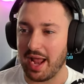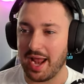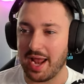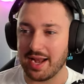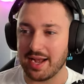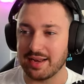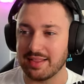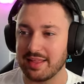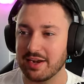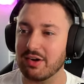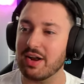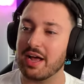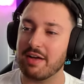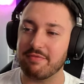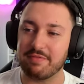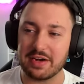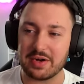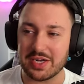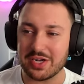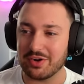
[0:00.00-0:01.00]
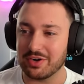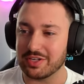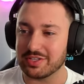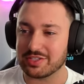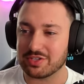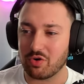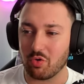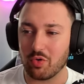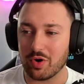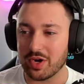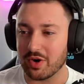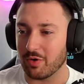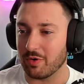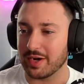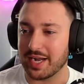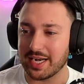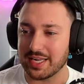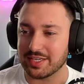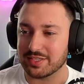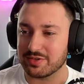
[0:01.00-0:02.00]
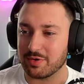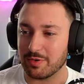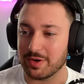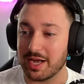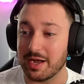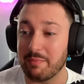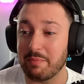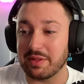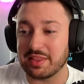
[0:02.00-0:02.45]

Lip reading: and they're not very good at scoring or getting scored on,